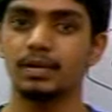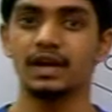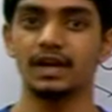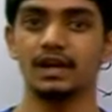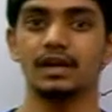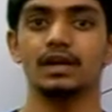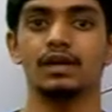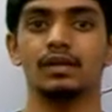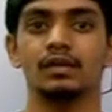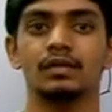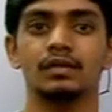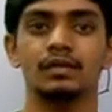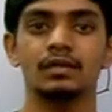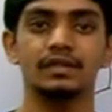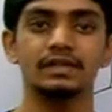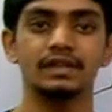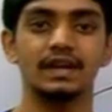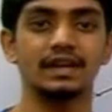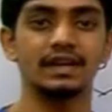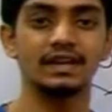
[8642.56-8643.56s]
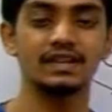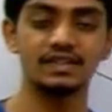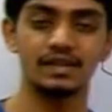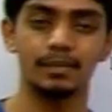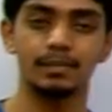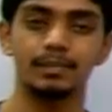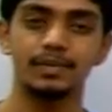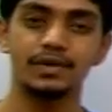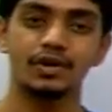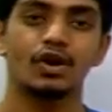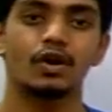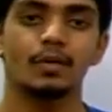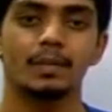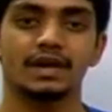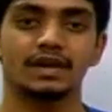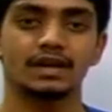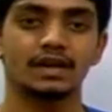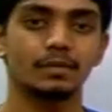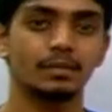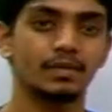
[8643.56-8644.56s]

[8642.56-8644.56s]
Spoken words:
planar. That is, the p orbital